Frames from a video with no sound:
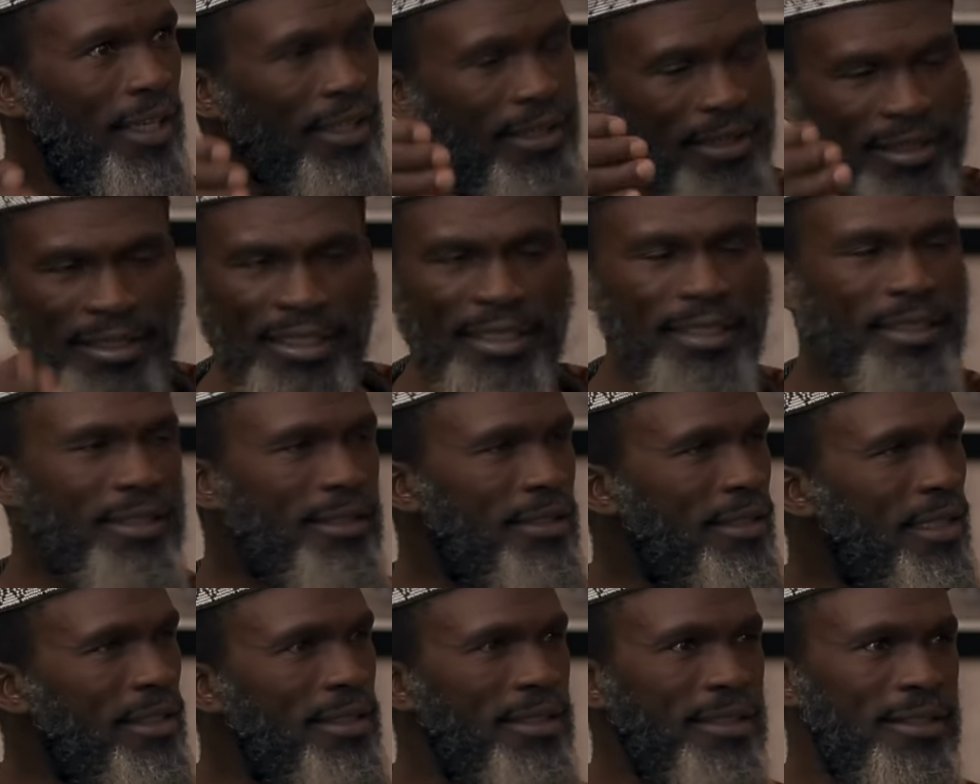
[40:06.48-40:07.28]
I
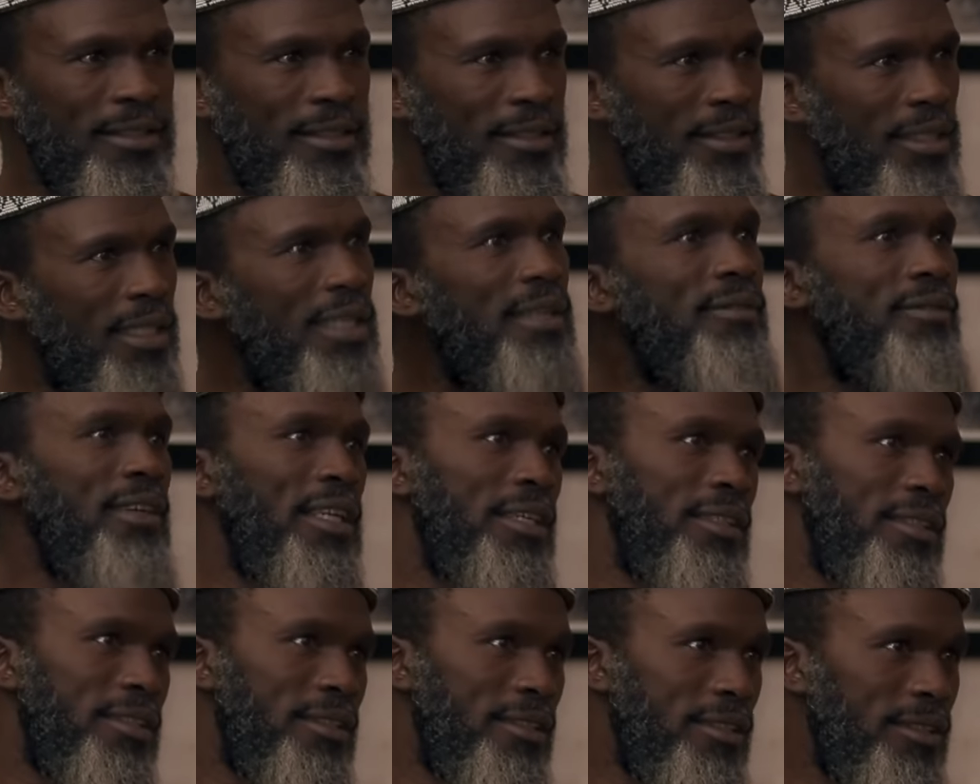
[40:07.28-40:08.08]
think that is
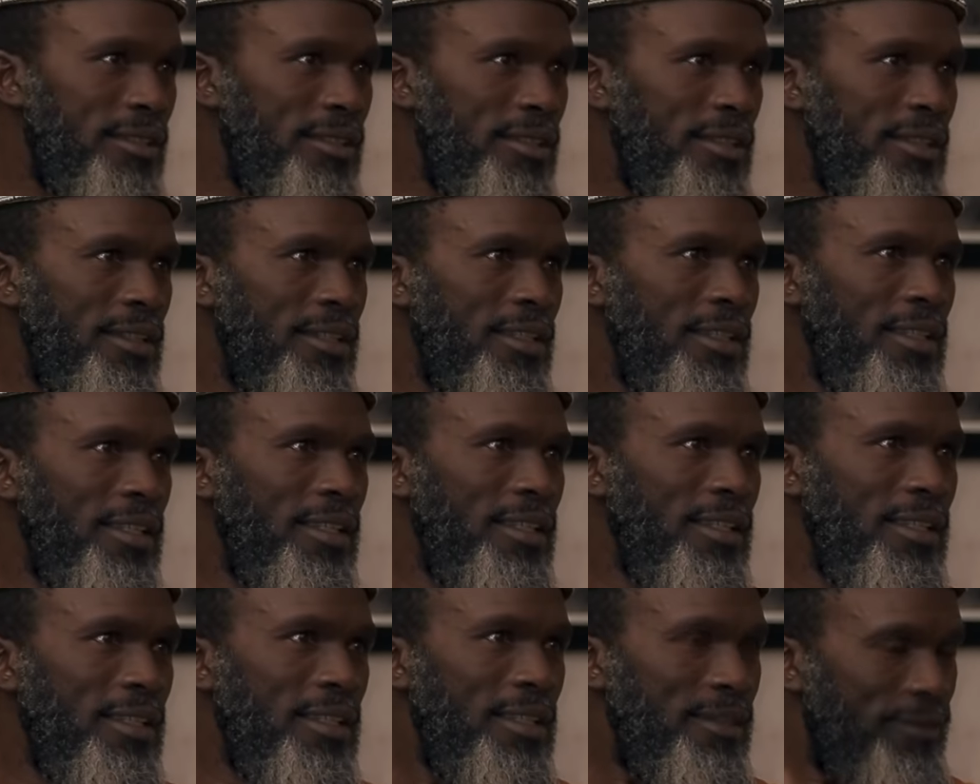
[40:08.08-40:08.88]
given.
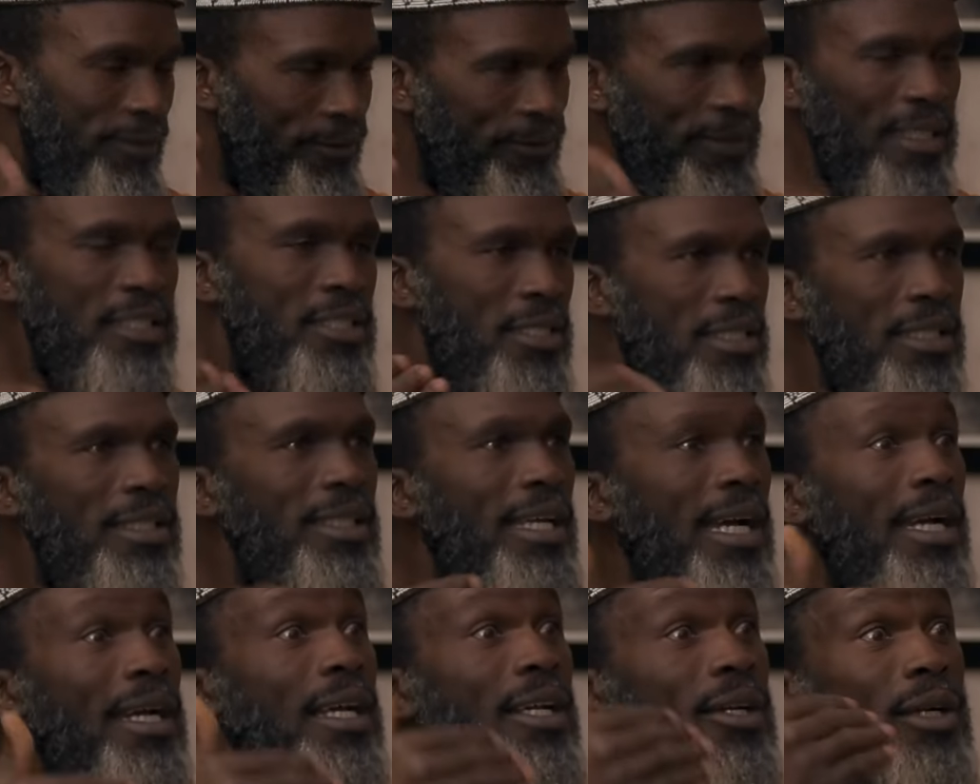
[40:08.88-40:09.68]
If
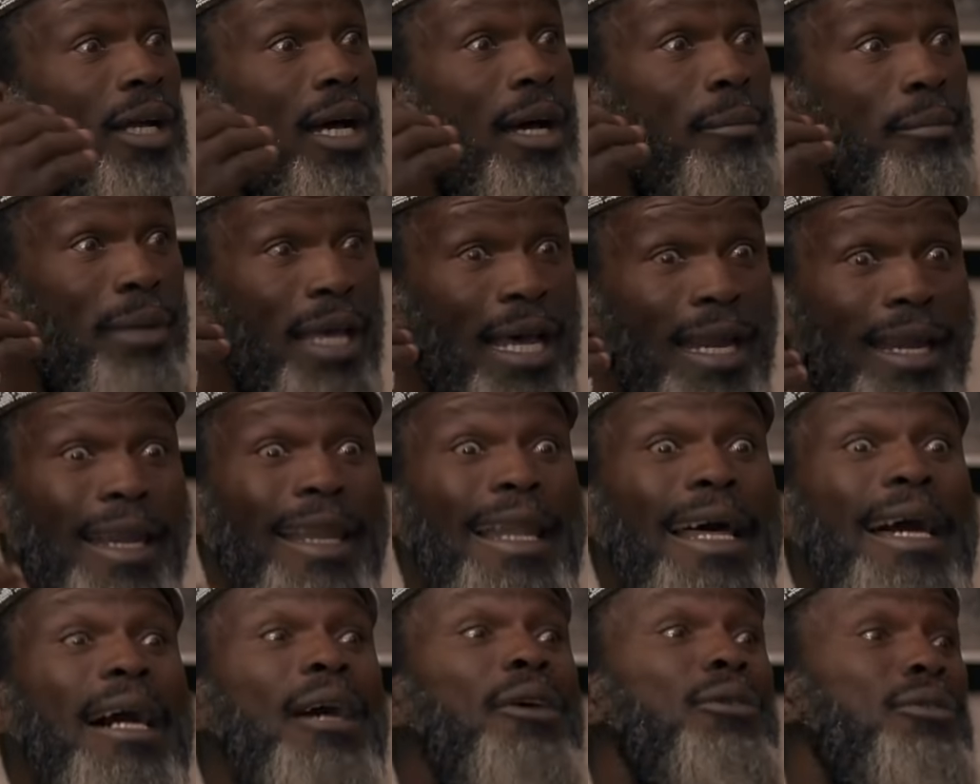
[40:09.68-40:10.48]
firstly I can be
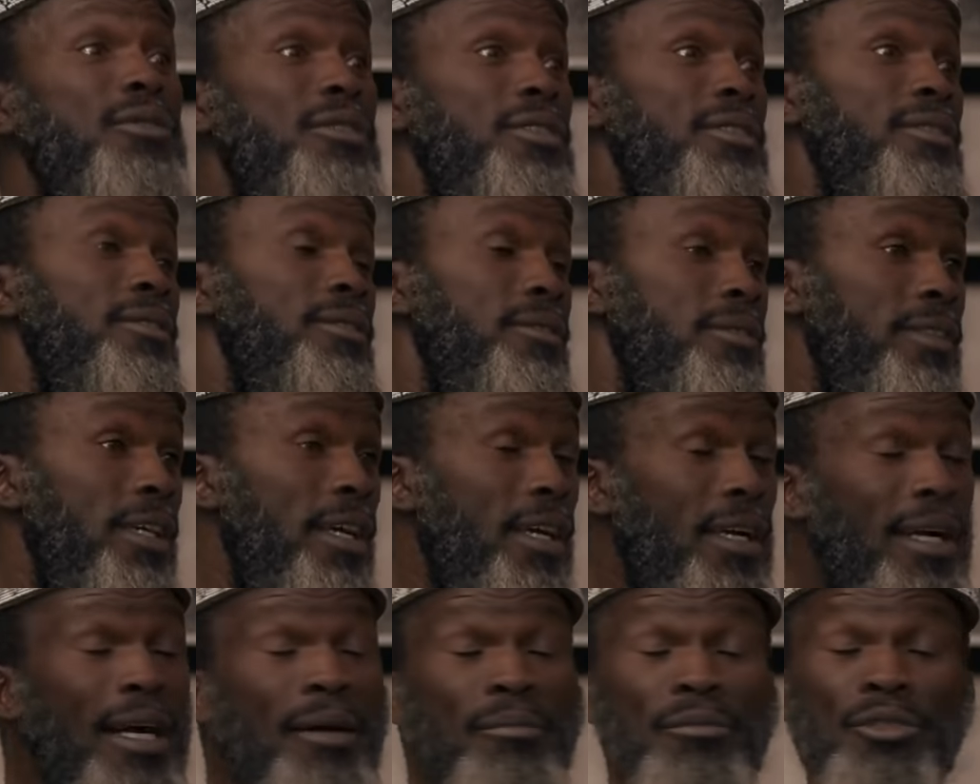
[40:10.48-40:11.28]
allowed,
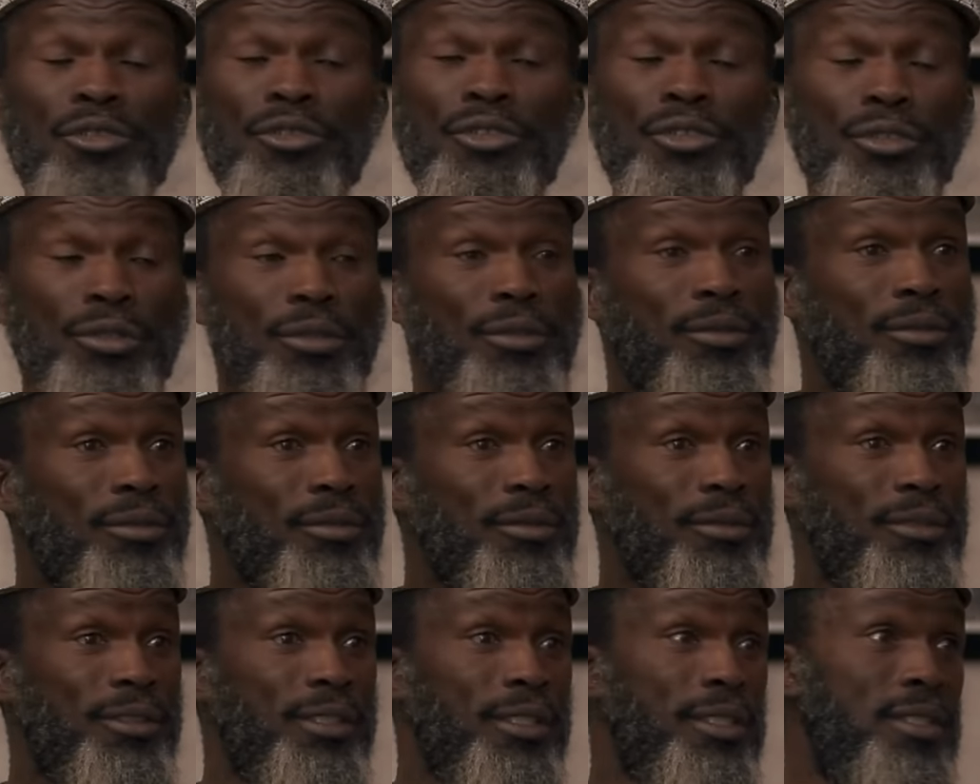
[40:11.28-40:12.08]
I come to you
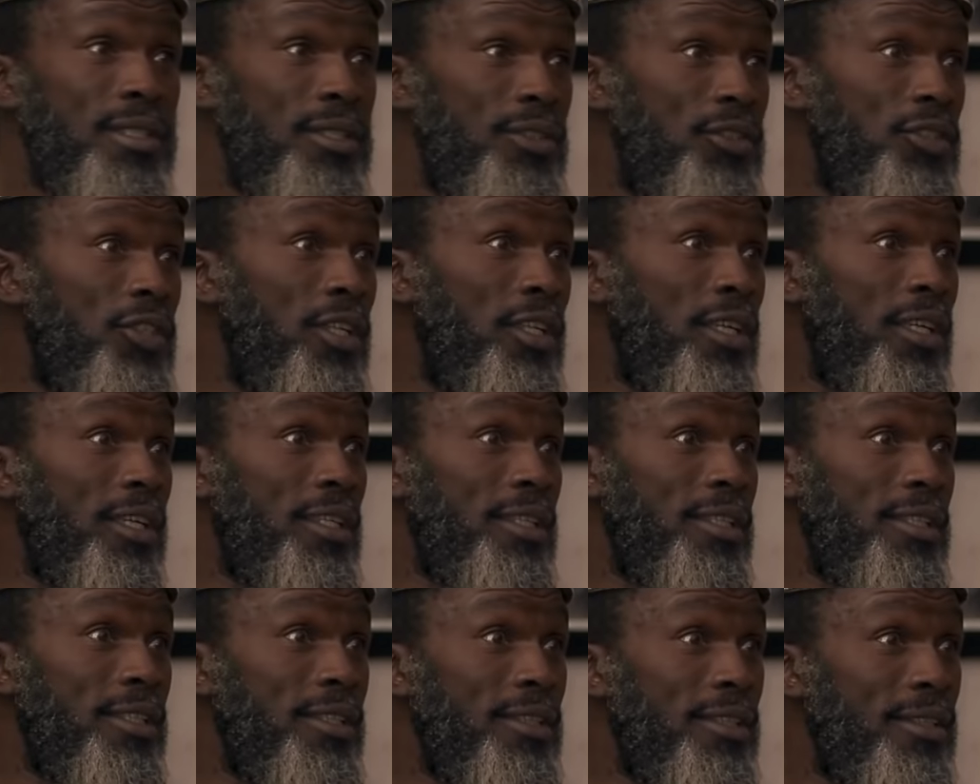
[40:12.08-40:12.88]
in this
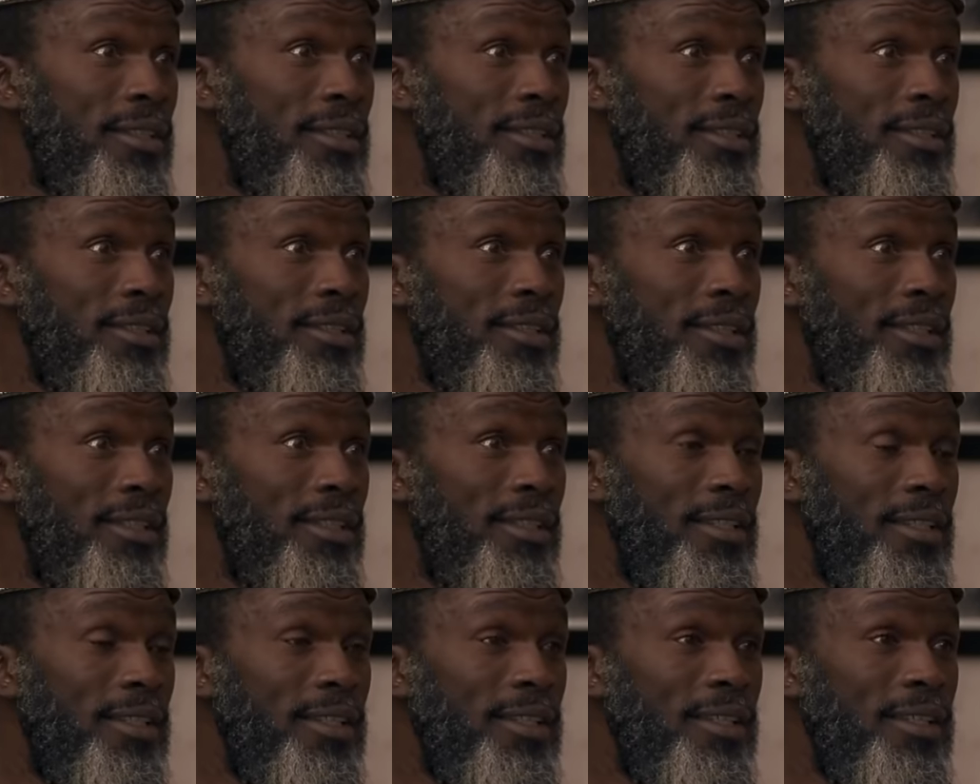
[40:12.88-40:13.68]
generation
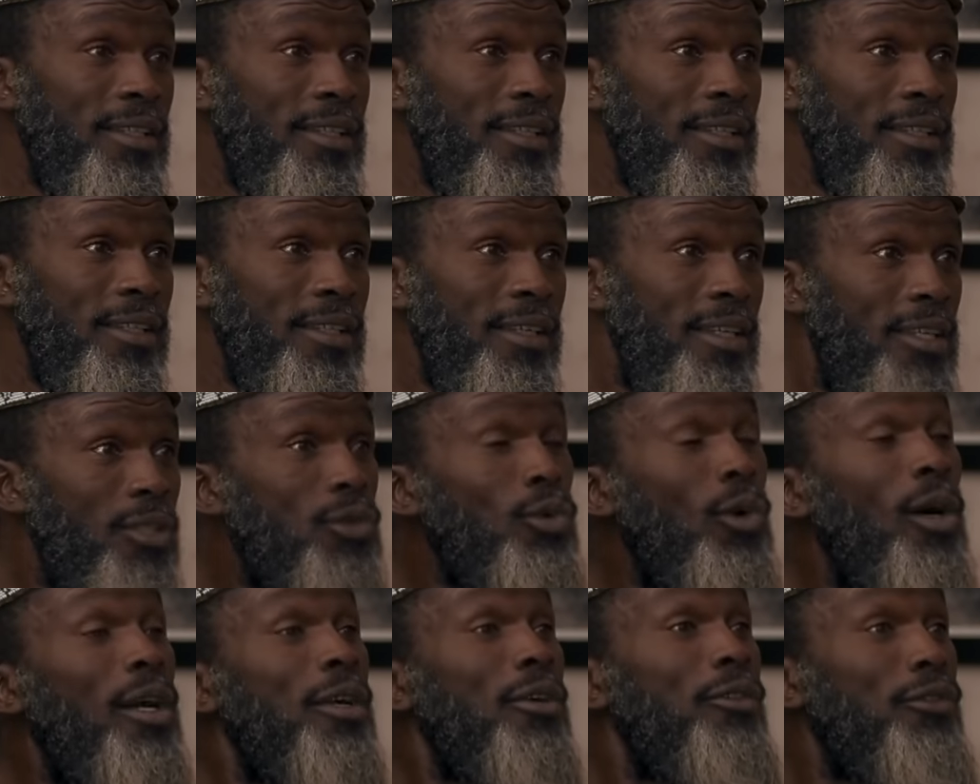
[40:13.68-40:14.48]

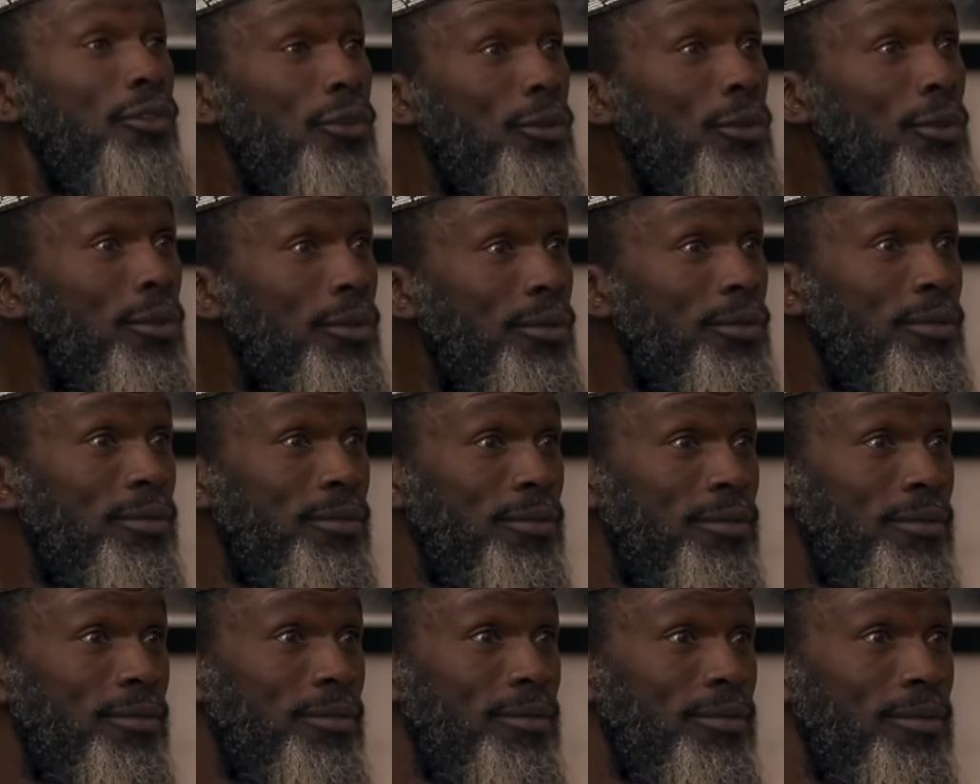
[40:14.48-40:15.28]
as one of you.
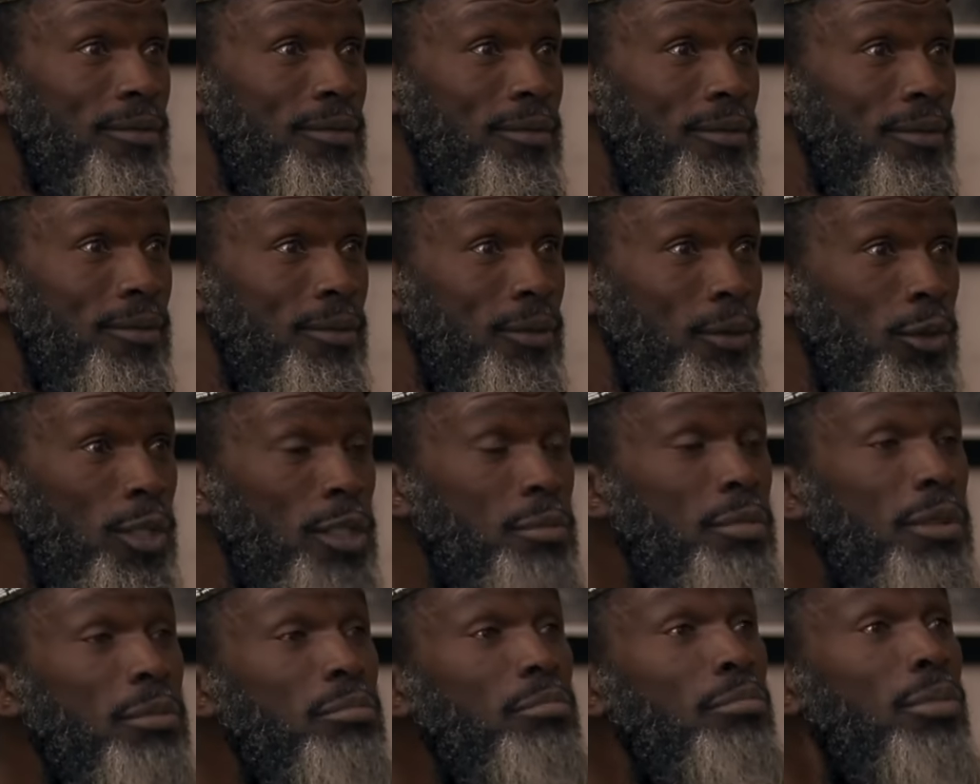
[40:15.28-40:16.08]
Yeah. Who
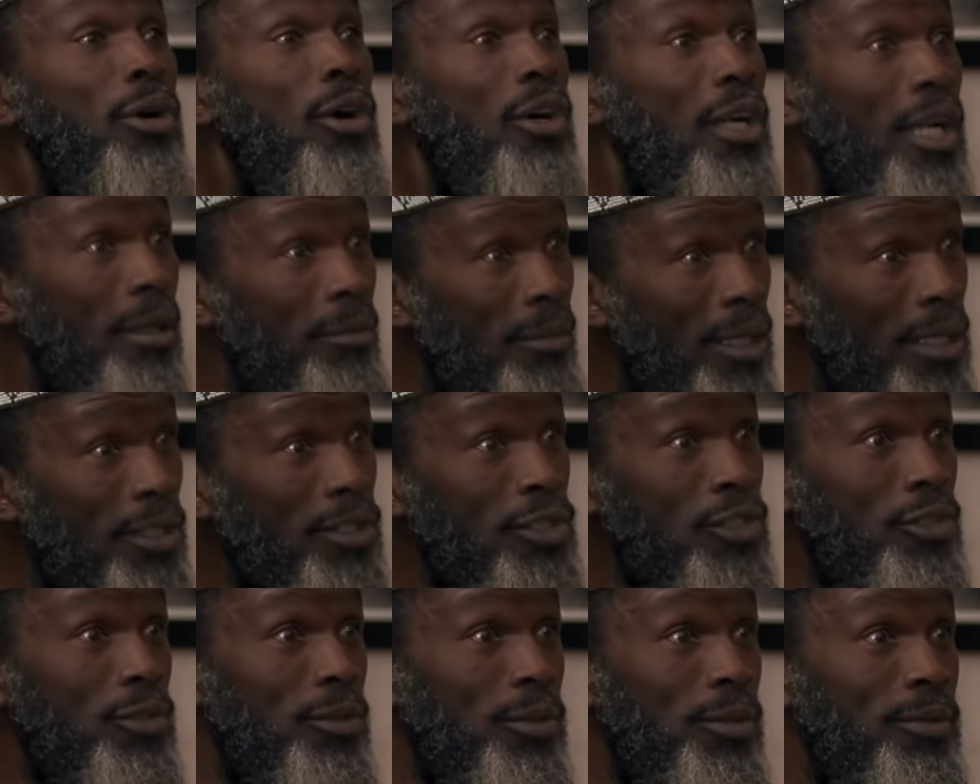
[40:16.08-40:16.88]
has been born
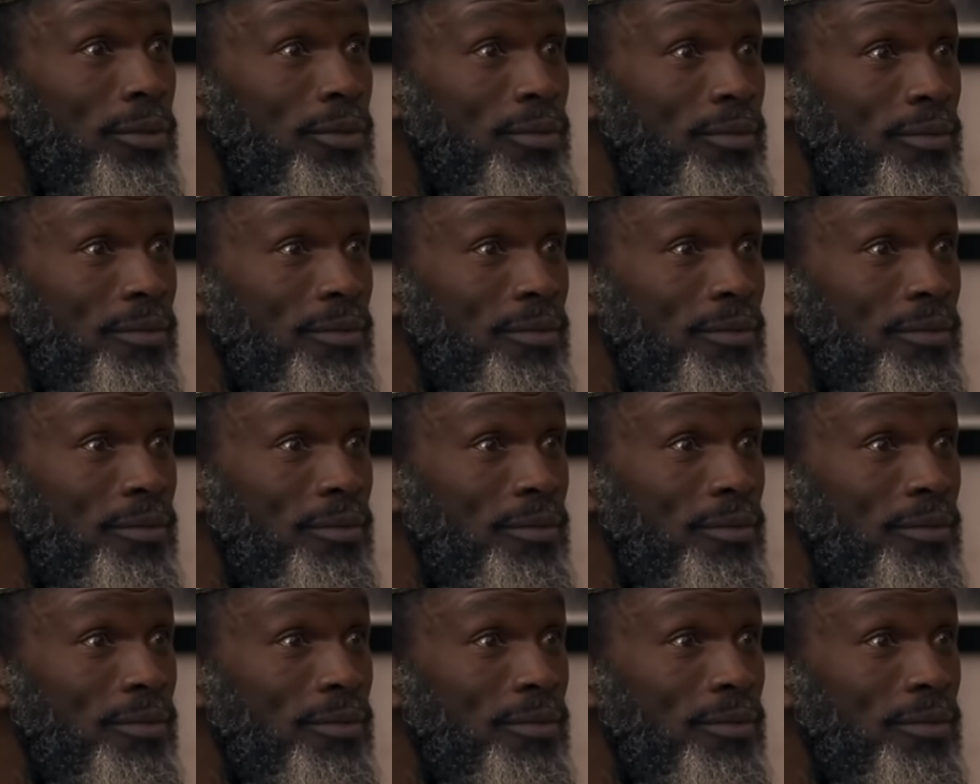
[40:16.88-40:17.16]
amongst you,